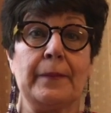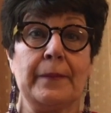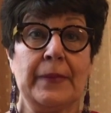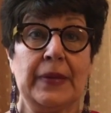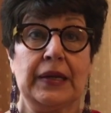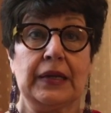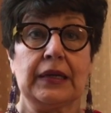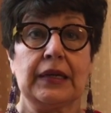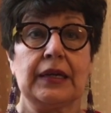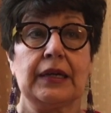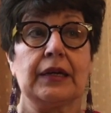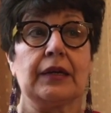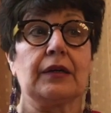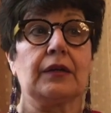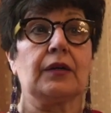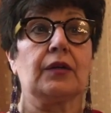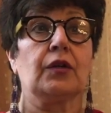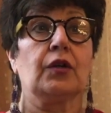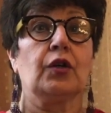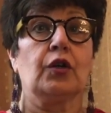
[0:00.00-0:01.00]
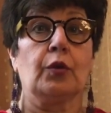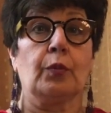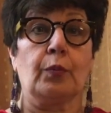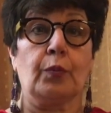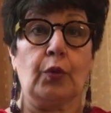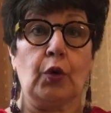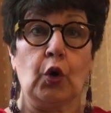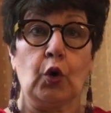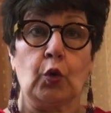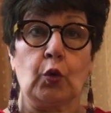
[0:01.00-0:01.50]
Medicare
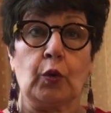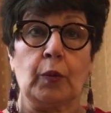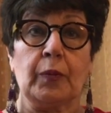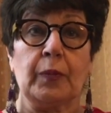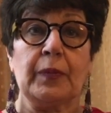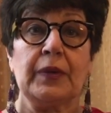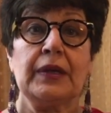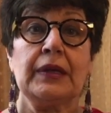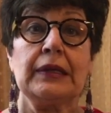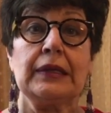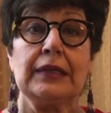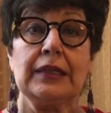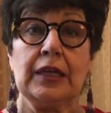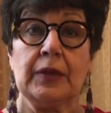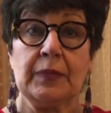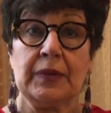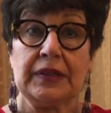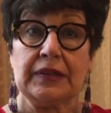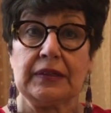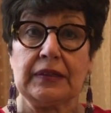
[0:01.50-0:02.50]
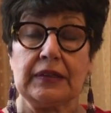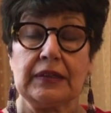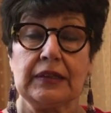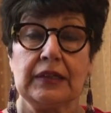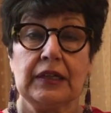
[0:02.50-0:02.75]
program being limited,